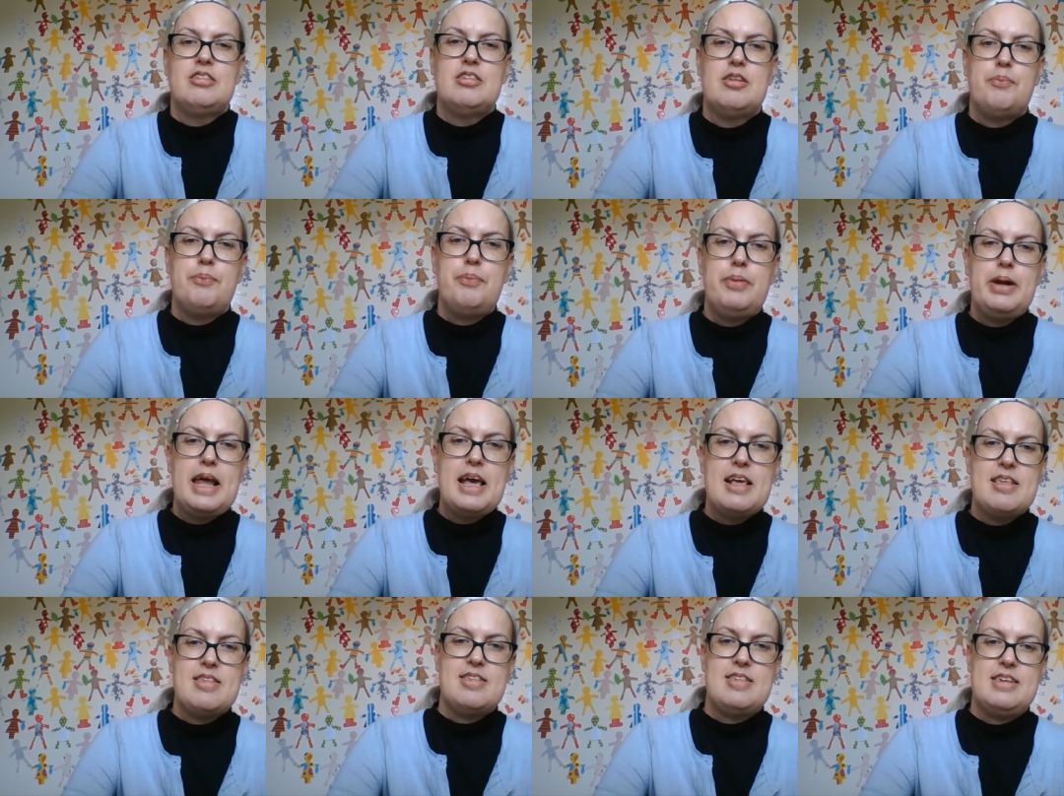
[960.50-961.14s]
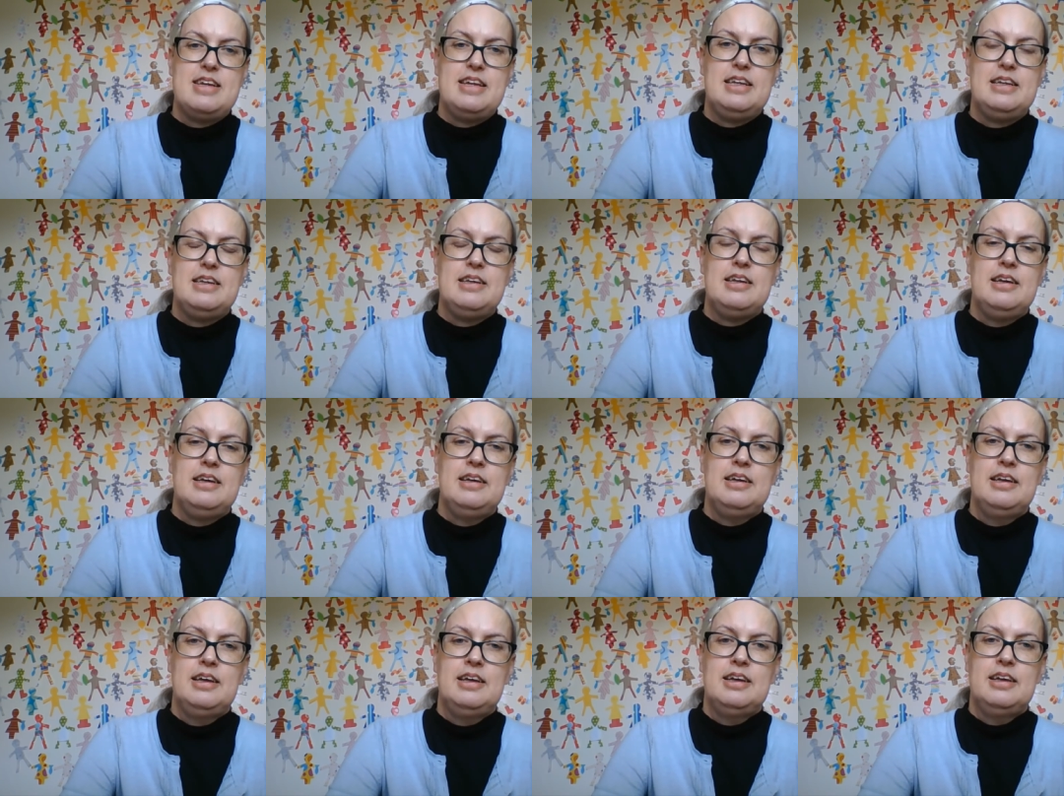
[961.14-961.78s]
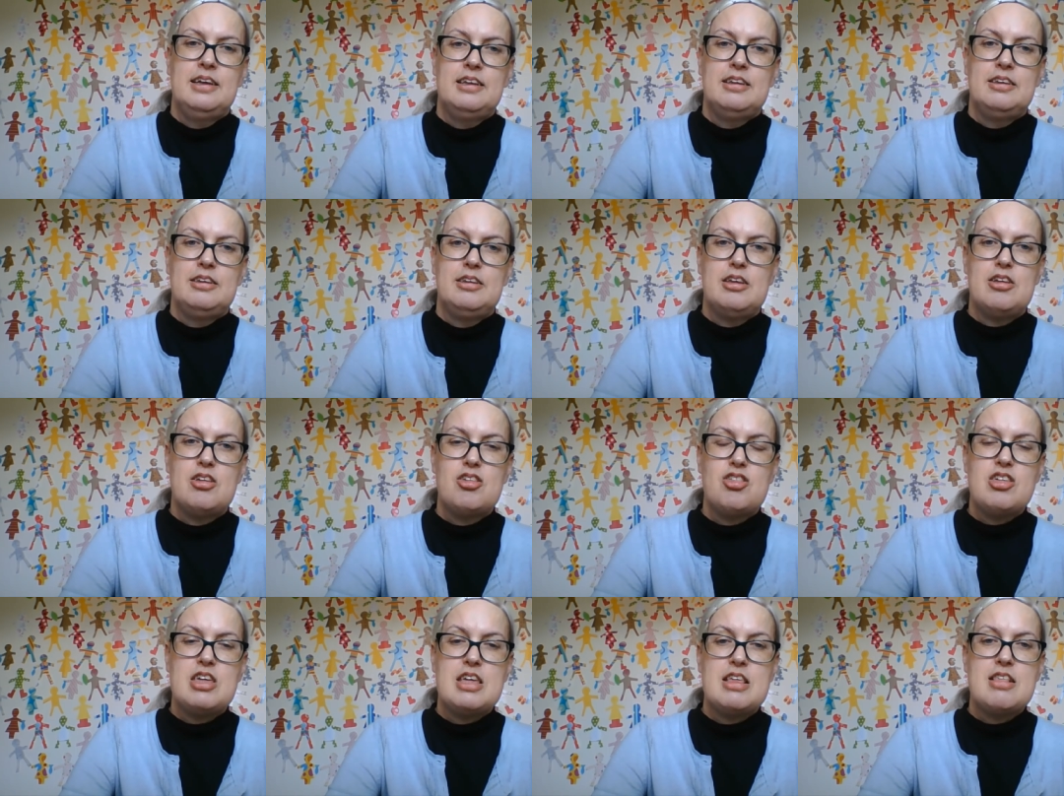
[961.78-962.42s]
the blessing
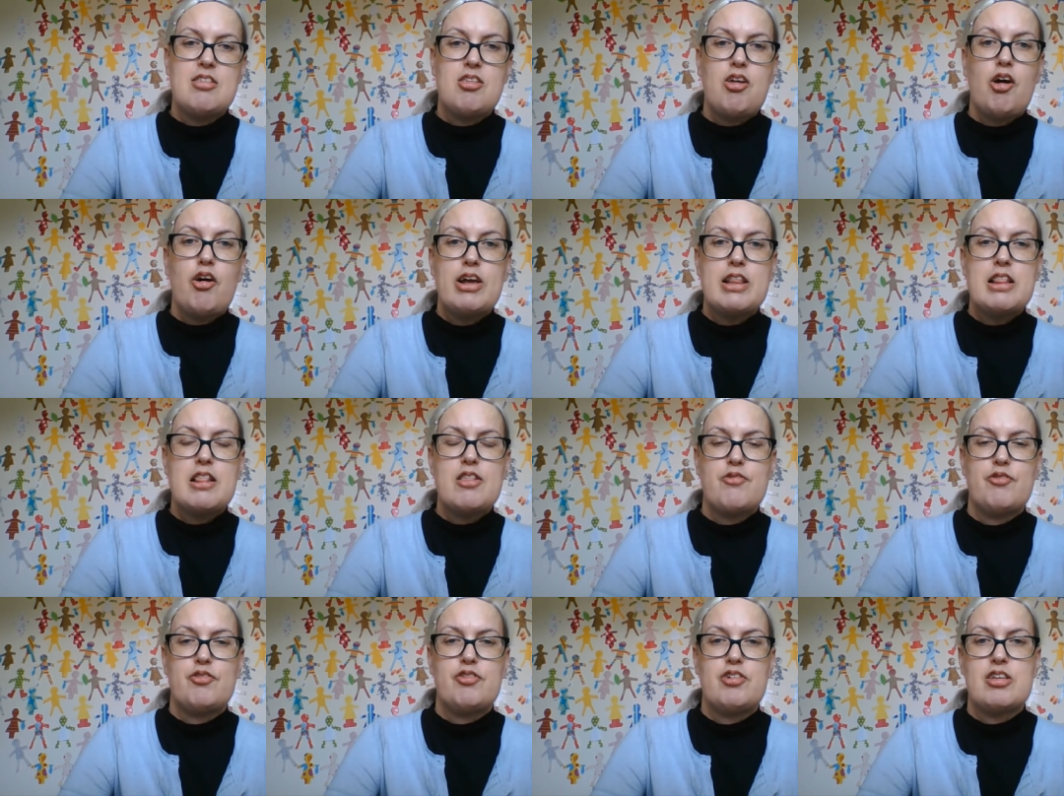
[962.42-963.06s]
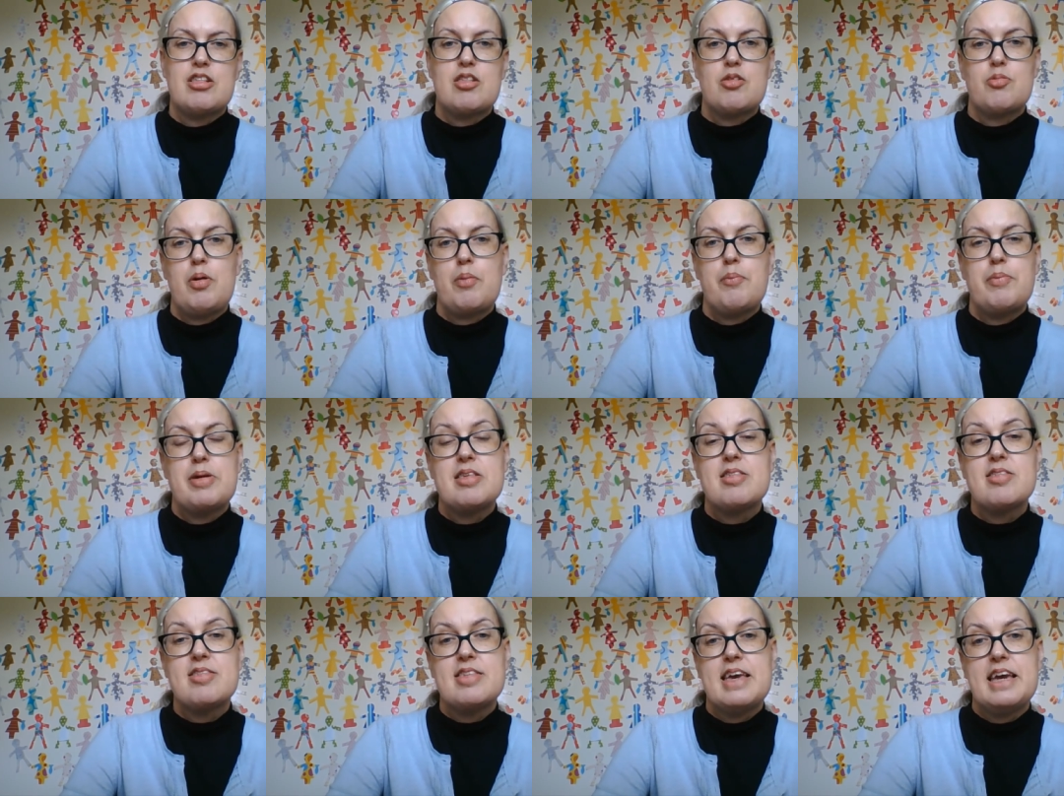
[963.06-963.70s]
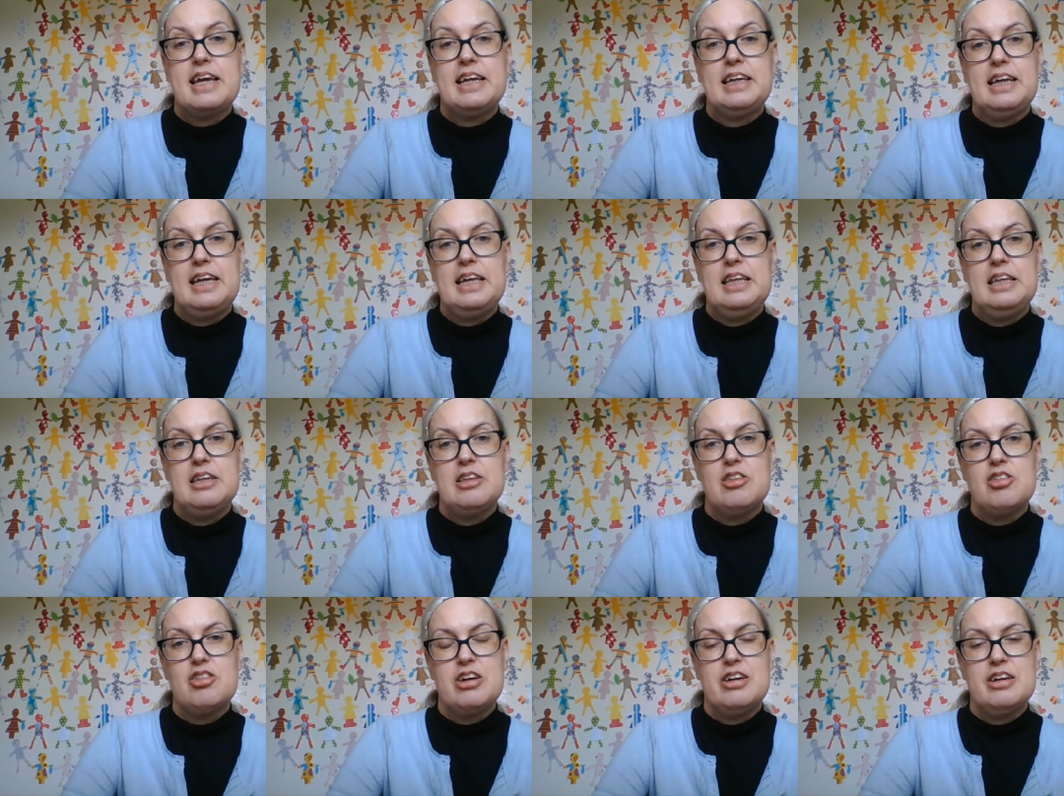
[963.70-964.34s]
that she signs for us when we sing in
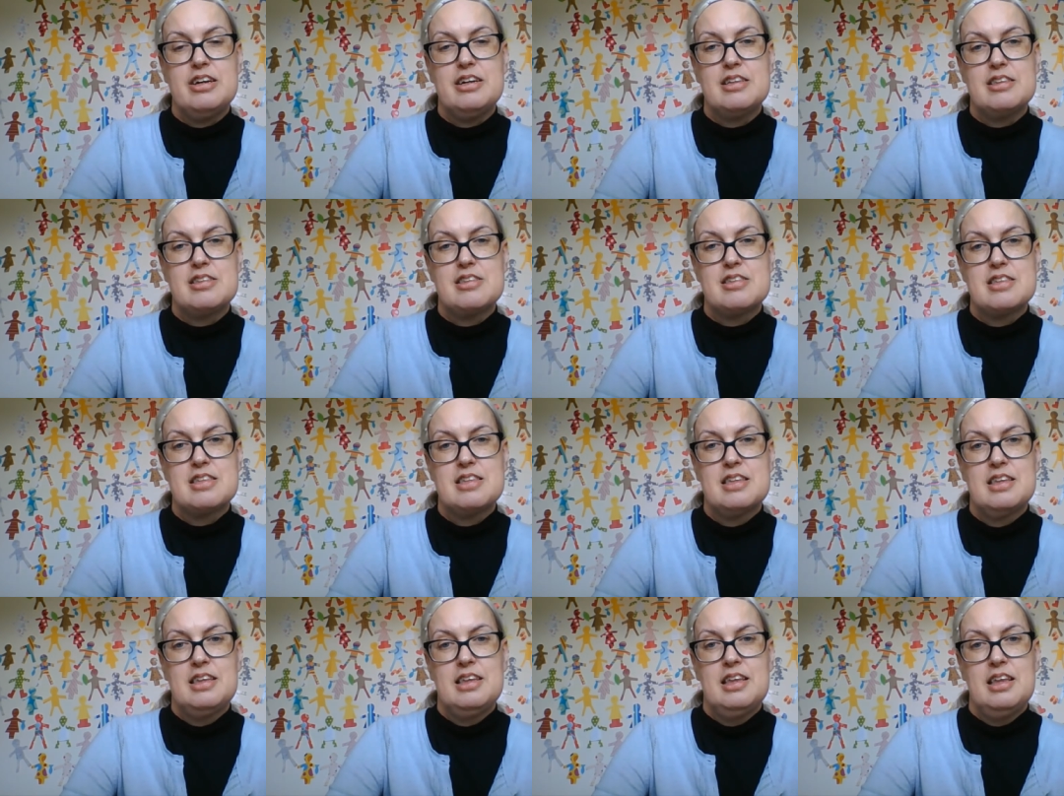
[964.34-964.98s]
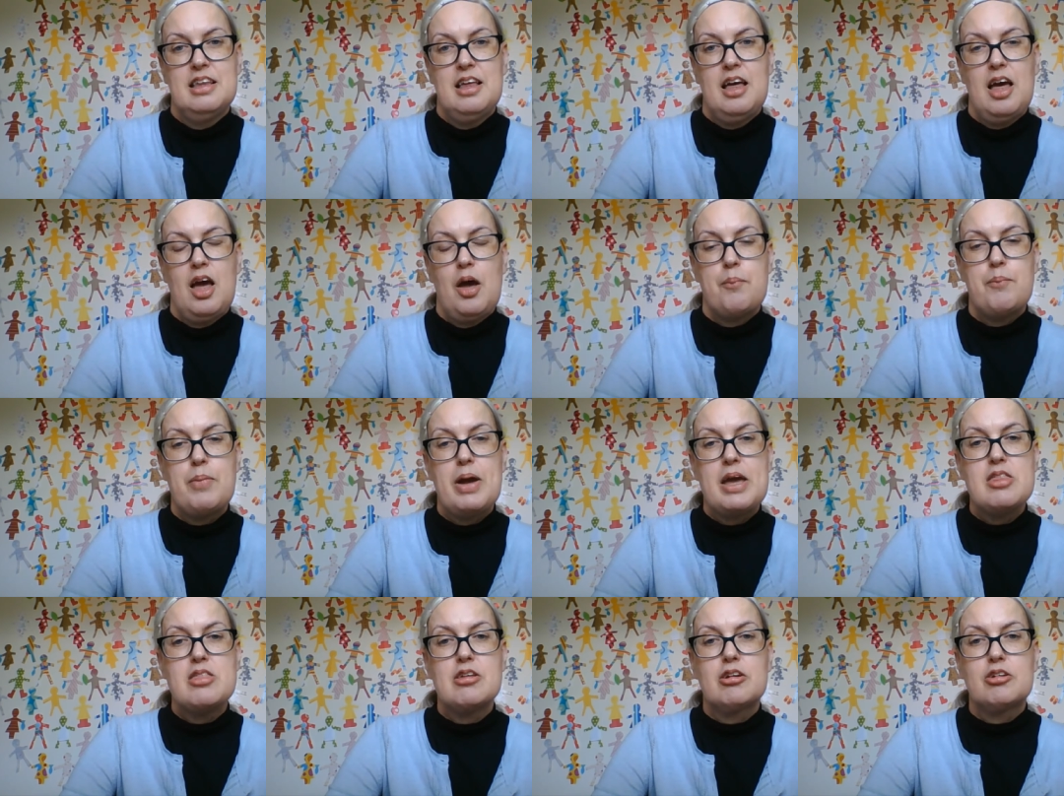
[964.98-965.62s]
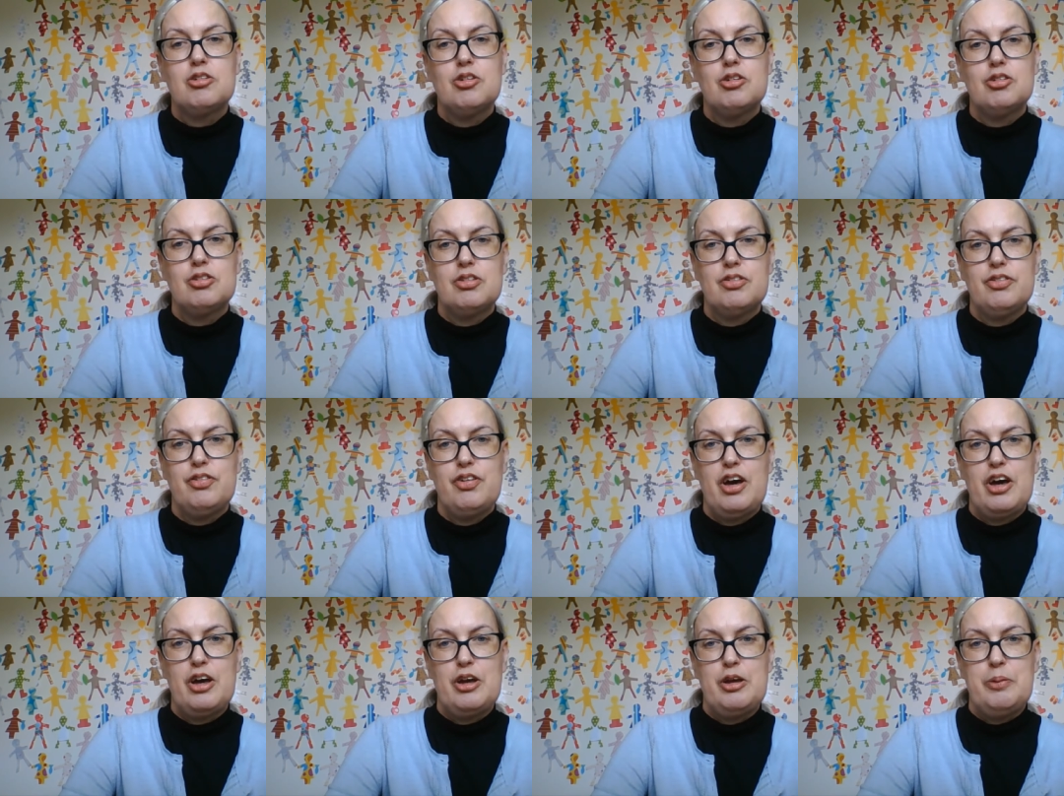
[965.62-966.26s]
the church. May the God of
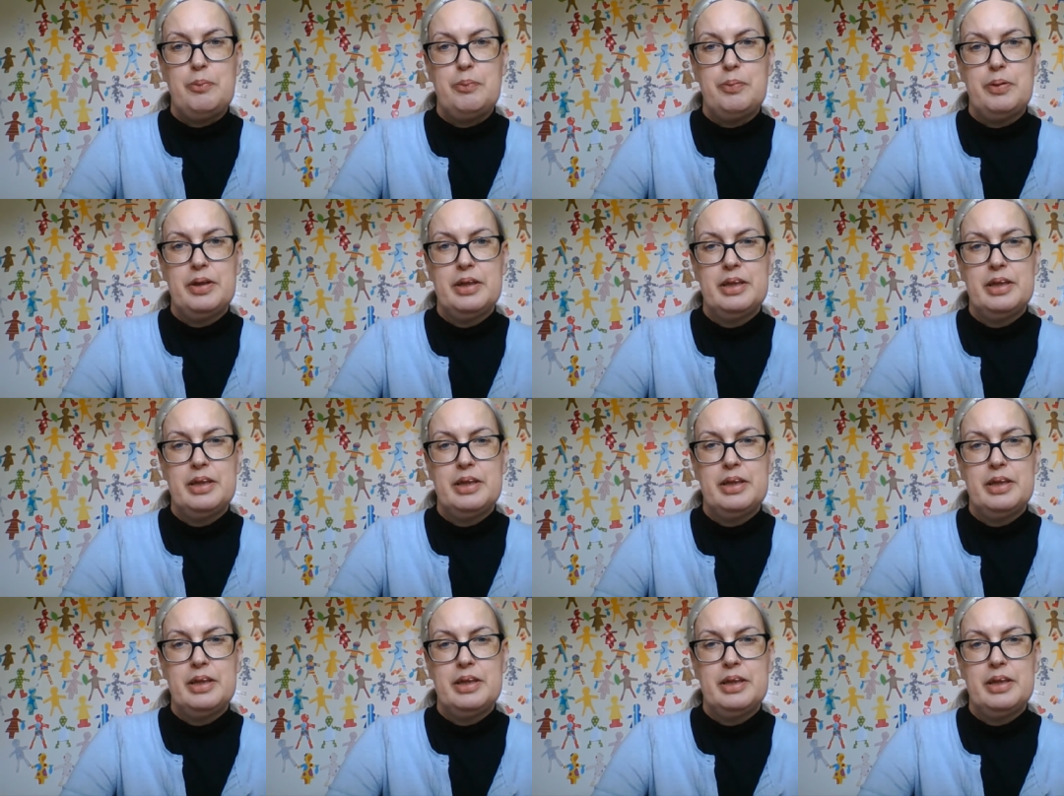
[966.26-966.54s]
hope.